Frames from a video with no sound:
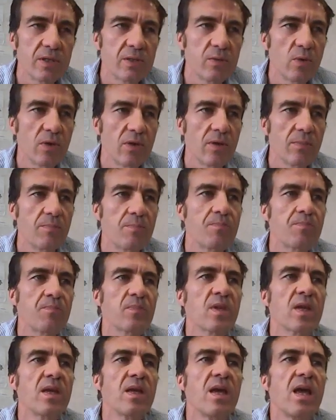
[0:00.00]
familiar
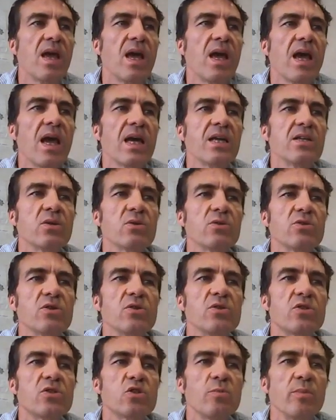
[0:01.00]
with them.
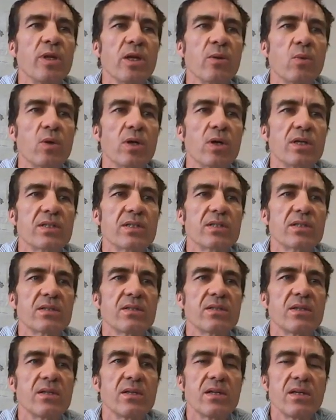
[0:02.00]
And don't use too many
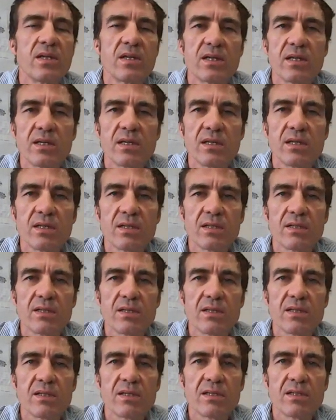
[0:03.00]
words.
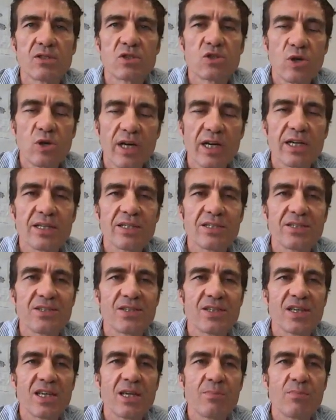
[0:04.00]

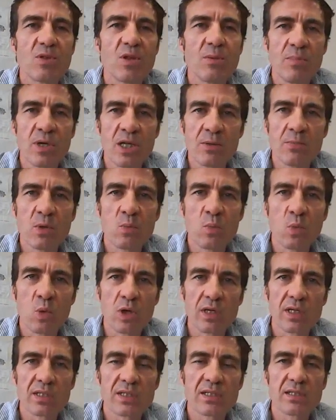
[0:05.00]
Try to keep the
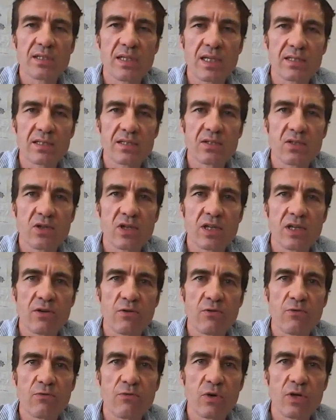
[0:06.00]
minimum words
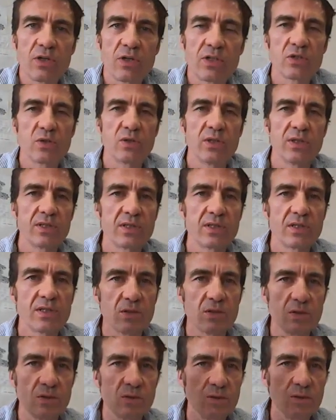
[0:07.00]
necessary for
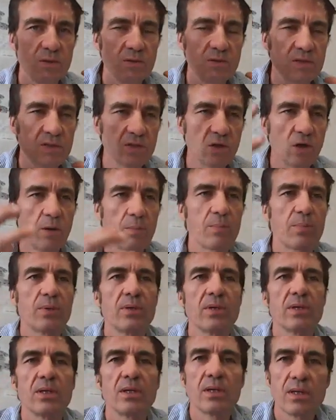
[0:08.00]
students to
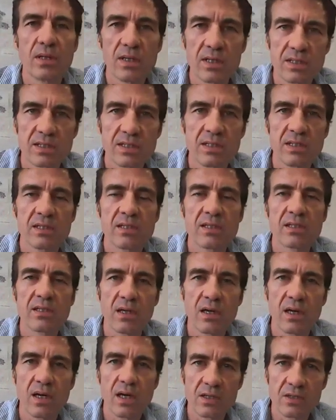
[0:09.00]
stop,
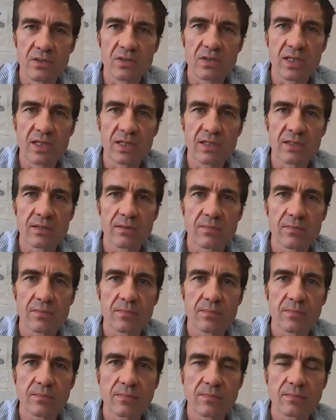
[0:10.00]
listen,
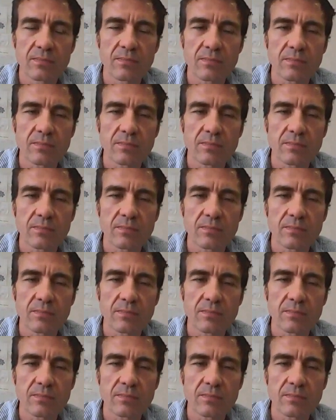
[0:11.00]
understand.